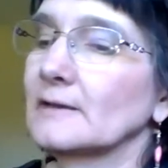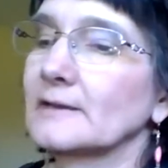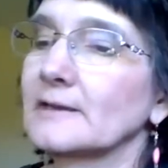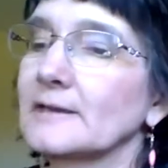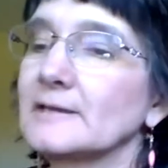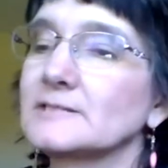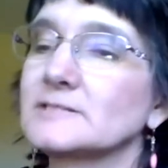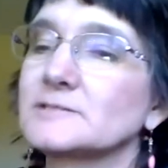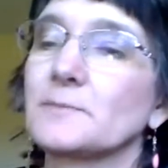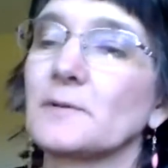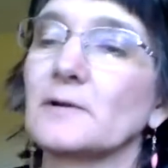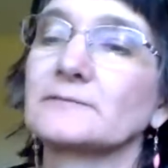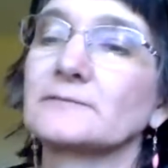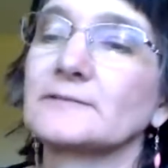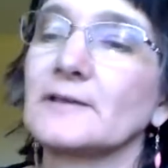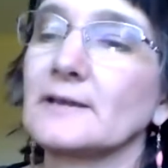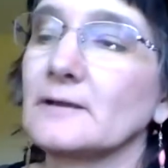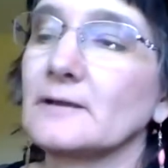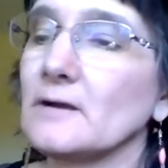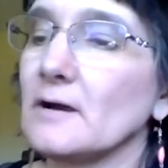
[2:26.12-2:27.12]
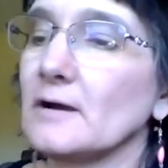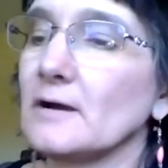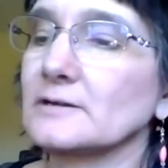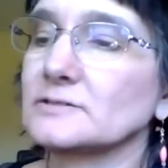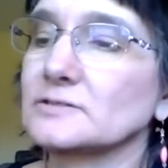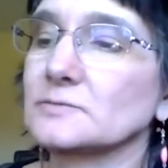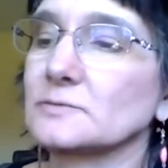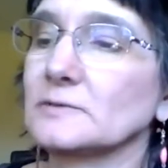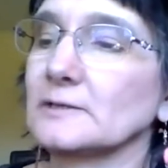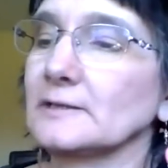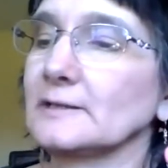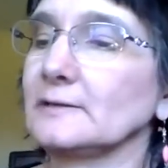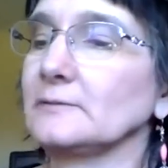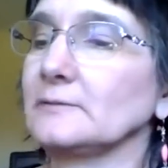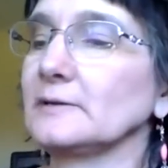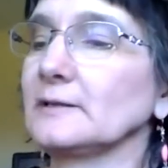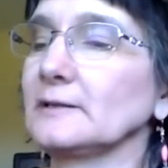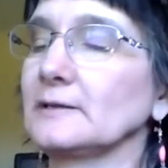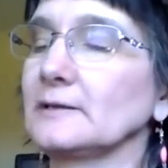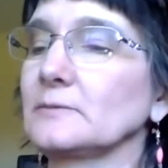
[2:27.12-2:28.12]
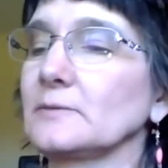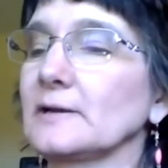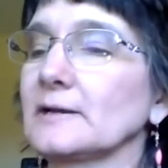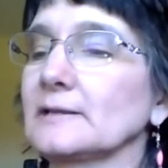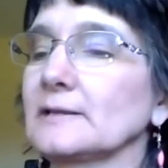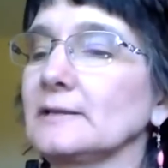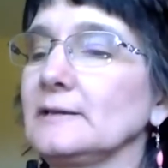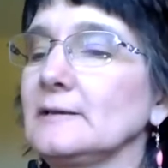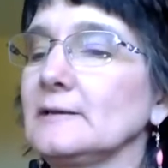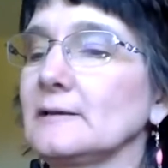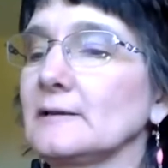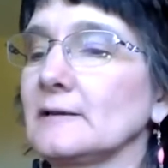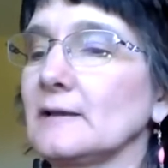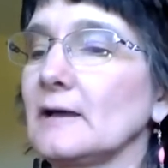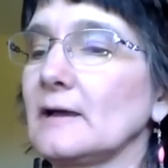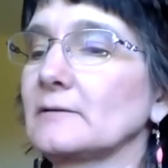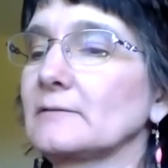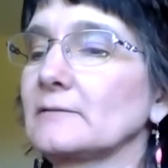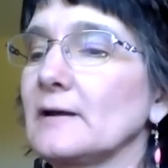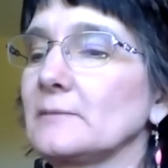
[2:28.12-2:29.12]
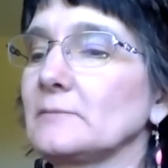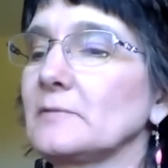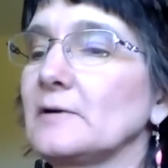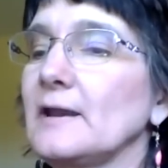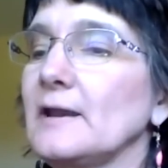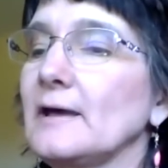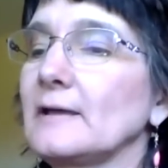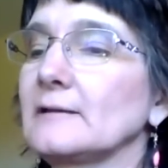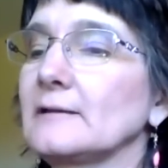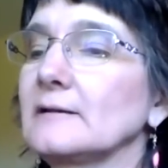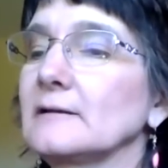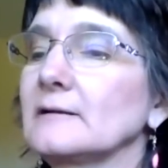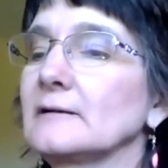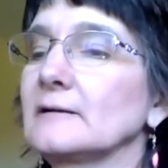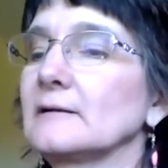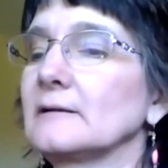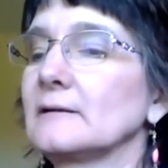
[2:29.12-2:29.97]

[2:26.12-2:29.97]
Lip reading: kids birthday cards really, really quickly. I'll grab one out here.